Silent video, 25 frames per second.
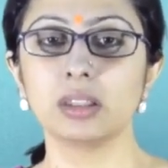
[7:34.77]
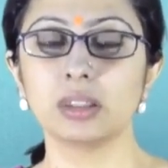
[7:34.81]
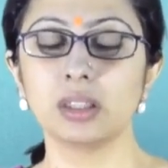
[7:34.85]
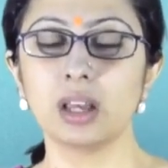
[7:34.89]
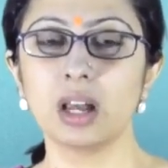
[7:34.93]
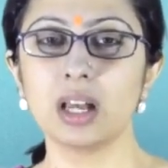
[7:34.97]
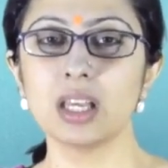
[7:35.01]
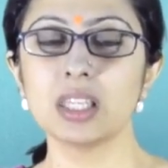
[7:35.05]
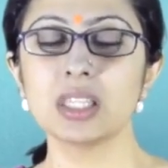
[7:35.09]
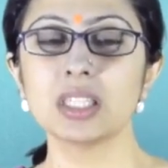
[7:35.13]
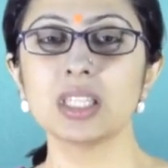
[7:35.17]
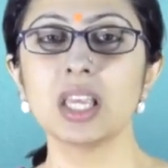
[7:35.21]

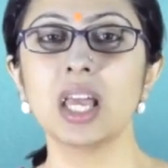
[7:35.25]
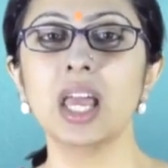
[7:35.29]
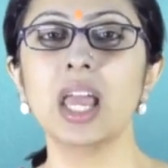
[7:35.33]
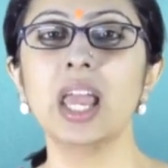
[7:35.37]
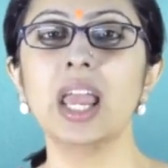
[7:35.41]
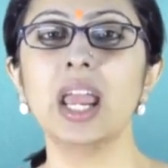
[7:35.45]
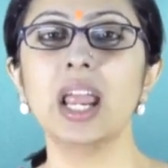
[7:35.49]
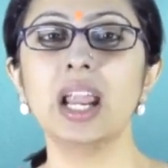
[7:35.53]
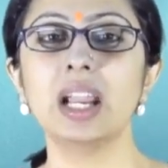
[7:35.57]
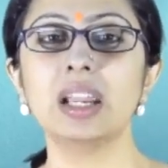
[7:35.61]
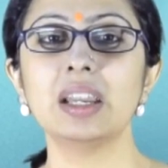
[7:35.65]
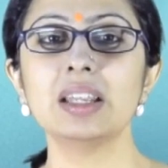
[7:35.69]
Thus,
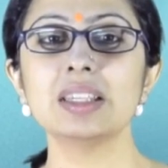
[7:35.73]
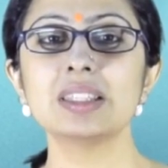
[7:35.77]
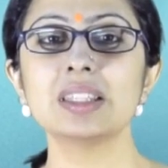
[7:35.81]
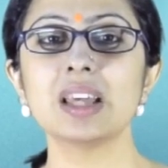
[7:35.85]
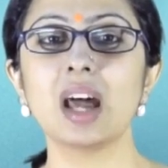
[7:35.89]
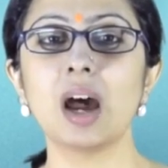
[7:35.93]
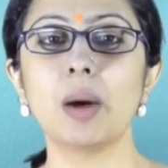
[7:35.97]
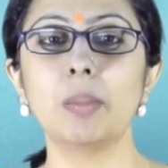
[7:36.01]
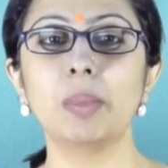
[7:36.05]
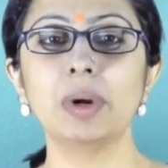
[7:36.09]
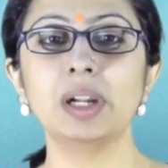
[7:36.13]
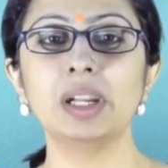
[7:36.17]
it is
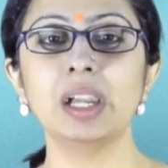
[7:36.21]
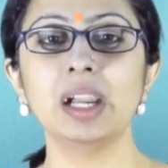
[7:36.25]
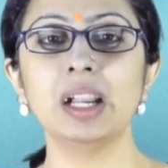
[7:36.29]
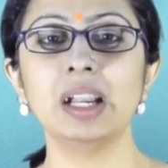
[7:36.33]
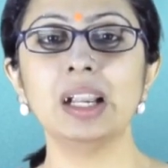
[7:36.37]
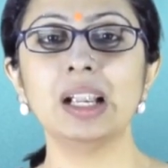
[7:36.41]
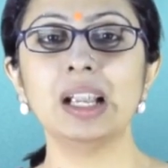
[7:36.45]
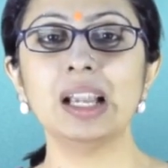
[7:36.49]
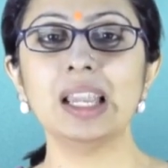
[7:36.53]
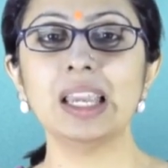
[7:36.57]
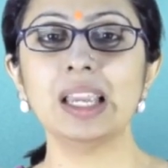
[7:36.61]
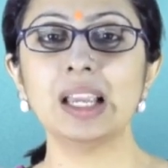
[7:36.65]

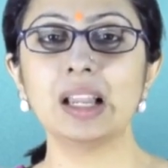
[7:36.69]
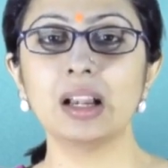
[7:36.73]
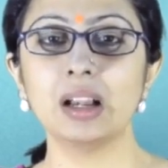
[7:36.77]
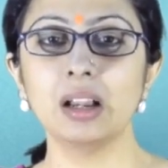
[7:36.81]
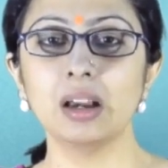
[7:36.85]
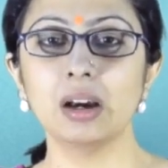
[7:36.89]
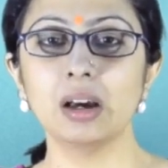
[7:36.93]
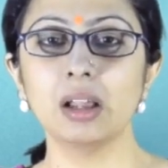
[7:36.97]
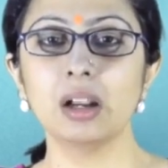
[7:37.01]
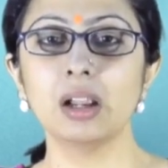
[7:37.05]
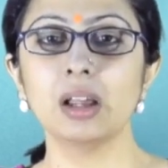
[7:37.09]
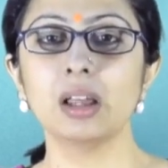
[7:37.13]
abundantly
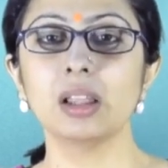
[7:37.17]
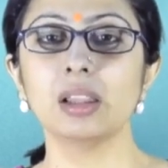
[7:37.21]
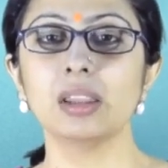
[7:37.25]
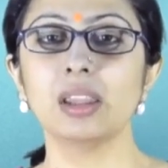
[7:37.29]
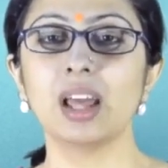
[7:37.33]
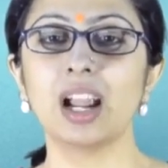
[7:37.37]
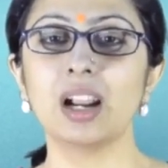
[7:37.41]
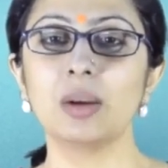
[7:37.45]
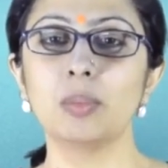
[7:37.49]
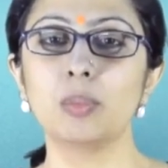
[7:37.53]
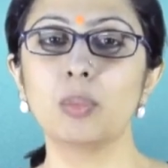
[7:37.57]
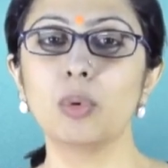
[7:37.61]
clear
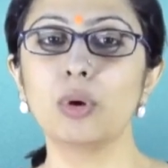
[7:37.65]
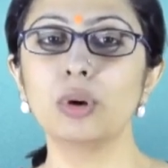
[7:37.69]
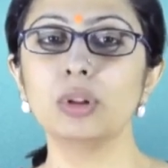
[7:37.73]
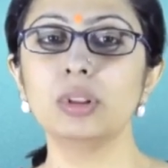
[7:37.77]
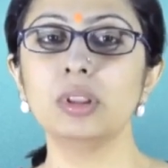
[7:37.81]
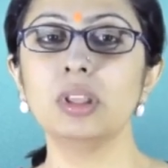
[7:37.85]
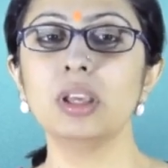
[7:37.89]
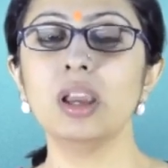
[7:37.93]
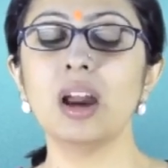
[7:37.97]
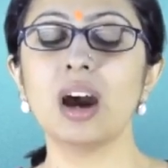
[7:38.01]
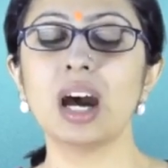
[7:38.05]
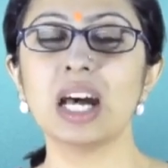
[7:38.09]
that
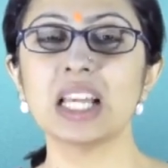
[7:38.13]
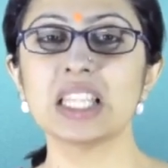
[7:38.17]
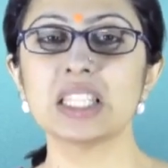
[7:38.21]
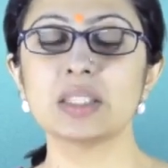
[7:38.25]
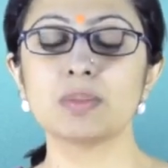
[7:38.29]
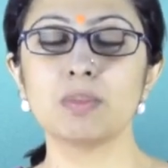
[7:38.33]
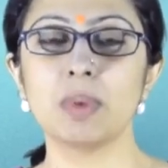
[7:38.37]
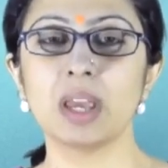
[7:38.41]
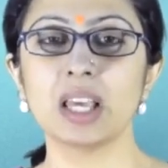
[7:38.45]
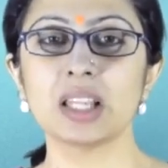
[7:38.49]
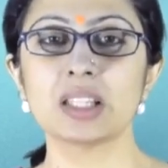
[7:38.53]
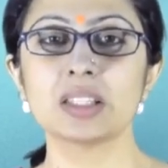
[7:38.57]
both the
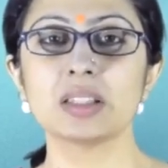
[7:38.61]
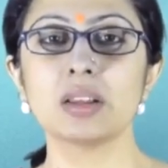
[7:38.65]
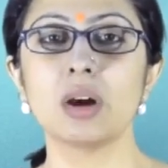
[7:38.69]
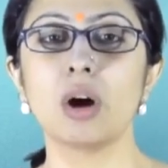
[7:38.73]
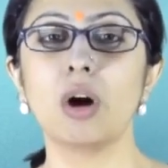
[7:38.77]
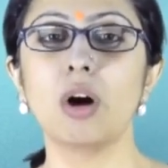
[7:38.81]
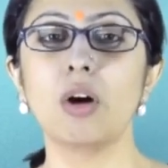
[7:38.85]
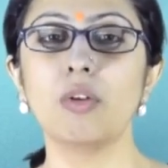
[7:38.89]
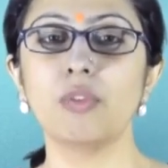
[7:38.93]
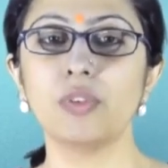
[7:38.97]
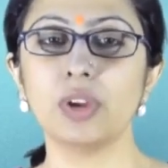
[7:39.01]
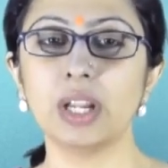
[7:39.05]
aspects
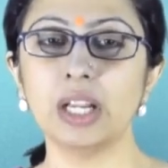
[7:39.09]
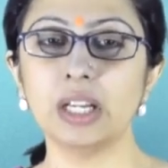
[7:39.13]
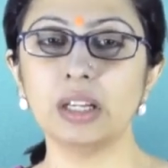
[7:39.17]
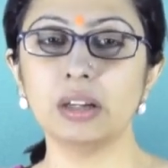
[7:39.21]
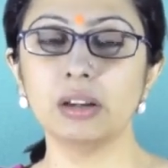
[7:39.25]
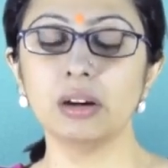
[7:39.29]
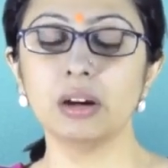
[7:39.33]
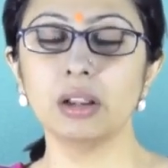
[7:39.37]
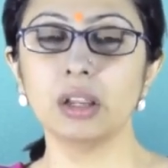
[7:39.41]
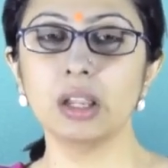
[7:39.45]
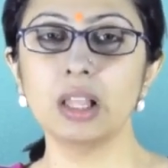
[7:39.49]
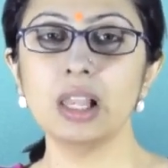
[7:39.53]
of
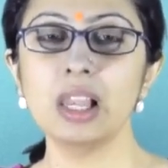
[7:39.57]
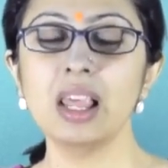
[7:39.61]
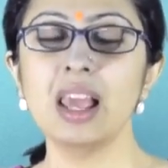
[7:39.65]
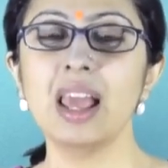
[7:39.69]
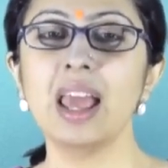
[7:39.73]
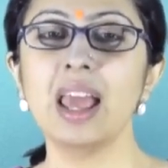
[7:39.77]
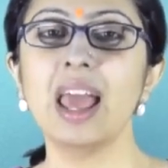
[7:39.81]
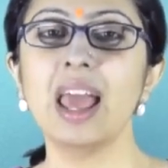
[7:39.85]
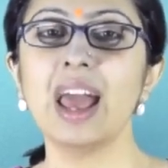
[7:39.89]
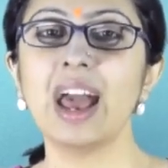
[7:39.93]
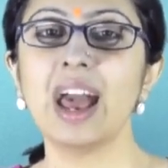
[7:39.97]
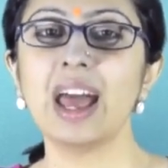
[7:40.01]
internal
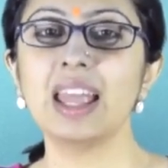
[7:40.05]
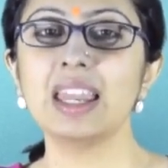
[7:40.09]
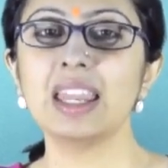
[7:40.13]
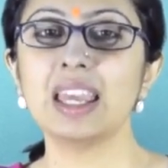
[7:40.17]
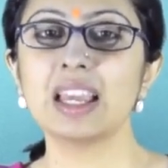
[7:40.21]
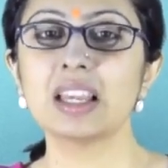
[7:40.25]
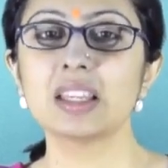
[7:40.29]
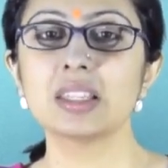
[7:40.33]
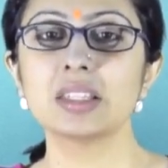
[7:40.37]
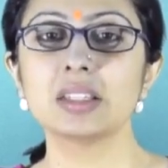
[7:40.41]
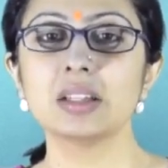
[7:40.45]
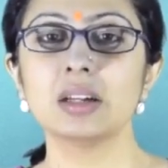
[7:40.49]
and
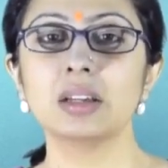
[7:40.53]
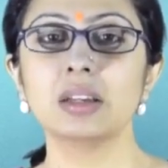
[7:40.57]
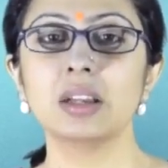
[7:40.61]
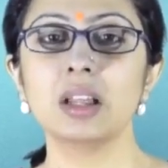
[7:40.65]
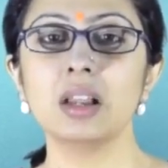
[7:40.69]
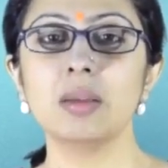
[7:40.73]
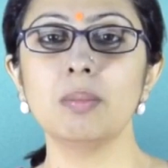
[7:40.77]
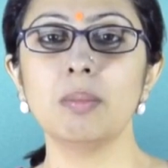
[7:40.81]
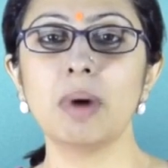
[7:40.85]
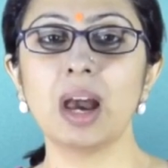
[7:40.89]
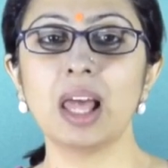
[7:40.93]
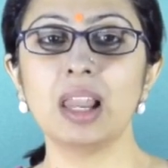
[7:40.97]

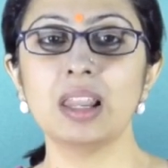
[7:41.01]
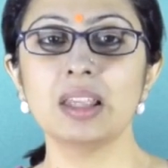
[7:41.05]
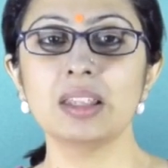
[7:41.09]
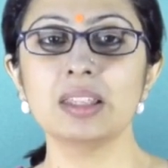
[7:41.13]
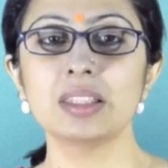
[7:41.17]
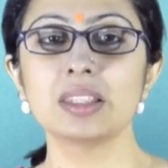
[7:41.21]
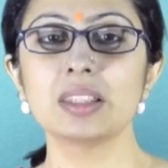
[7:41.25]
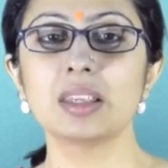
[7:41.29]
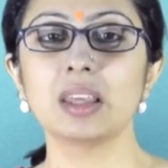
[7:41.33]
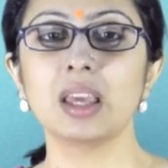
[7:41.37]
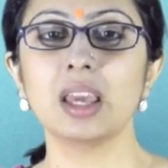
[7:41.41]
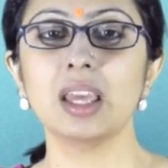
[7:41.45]
external
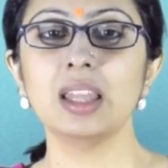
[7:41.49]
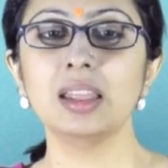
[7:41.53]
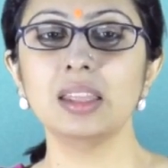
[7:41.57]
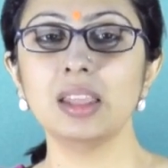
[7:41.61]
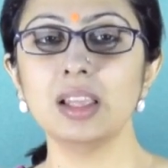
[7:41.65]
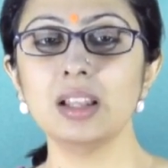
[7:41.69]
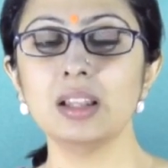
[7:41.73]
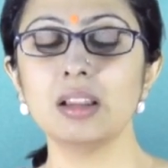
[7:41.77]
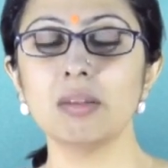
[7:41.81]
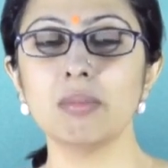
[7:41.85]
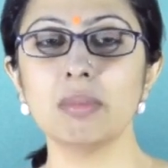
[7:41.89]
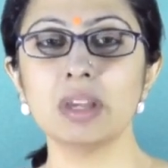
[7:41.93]
balance in
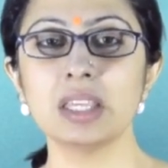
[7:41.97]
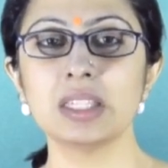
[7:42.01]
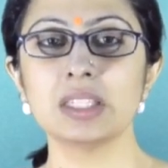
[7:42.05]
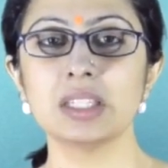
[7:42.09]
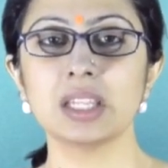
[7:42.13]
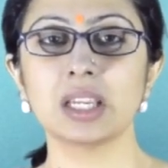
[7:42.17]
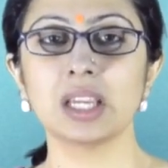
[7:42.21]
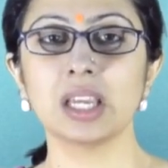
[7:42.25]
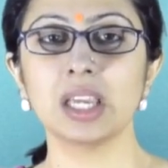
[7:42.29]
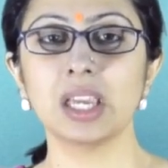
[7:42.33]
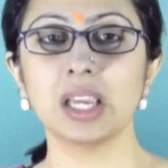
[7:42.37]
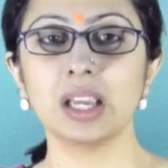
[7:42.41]
the
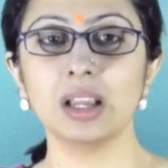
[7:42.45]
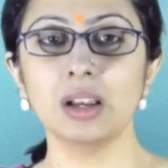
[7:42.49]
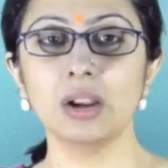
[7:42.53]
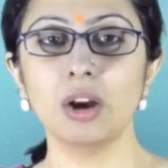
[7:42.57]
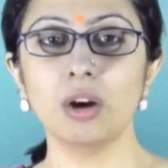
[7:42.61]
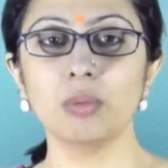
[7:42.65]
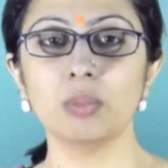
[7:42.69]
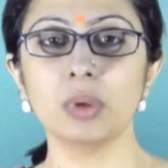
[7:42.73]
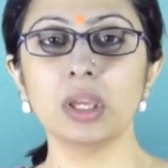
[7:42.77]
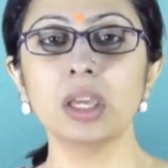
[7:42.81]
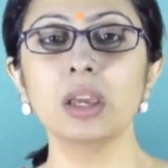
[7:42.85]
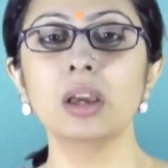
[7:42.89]
domestic
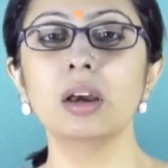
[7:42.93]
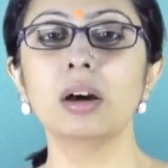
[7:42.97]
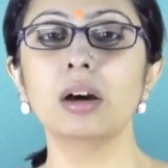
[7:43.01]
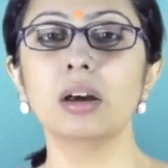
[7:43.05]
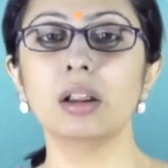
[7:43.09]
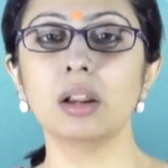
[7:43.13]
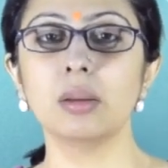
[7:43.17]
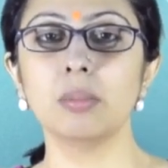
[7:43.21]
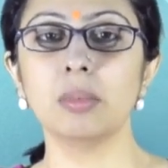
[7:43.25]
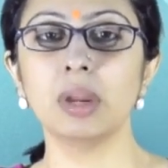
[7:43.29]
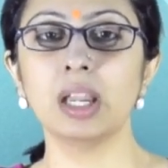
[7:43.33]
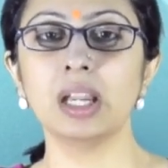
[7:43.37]
economy
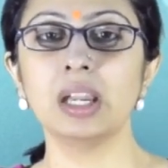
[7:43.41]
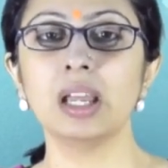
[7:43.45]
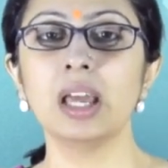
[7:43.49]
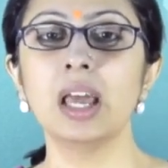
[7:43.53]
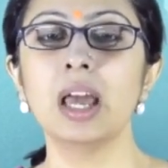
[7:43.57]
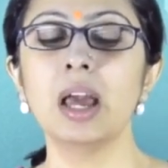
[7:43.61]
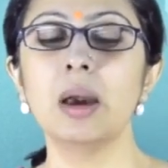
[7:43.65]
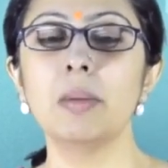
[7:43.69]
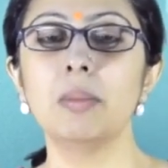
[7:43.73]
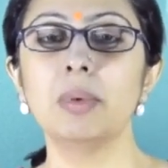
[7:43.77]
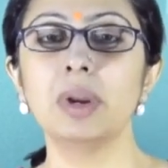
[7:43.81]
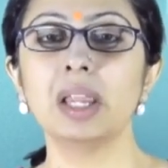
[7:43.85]
remained
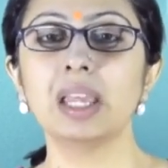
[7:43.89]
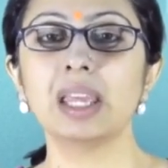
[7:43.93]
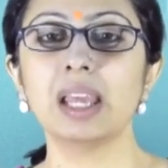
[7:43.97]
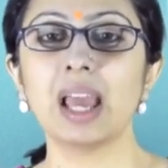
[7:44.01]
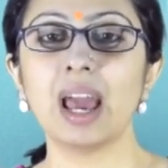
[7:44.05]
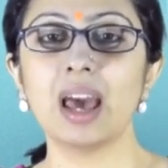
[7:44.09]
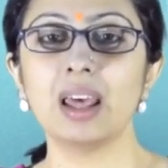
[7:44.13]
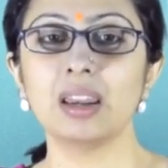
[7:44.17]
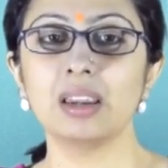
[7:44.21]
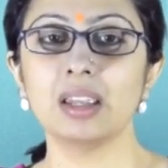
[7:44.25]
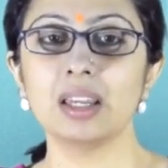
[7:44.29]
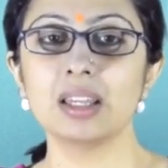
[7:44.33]

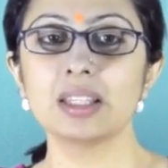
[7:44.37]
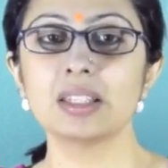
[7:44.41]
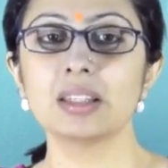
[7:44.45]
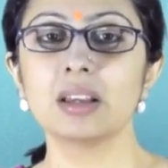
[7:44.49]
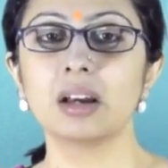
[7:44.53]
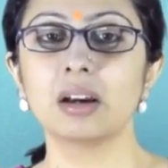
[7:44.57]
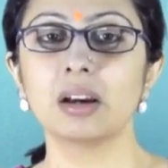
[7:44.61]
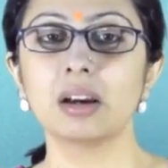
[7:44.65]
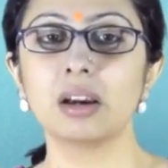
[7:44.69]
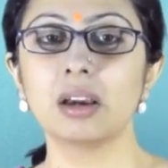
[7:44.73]
precarious,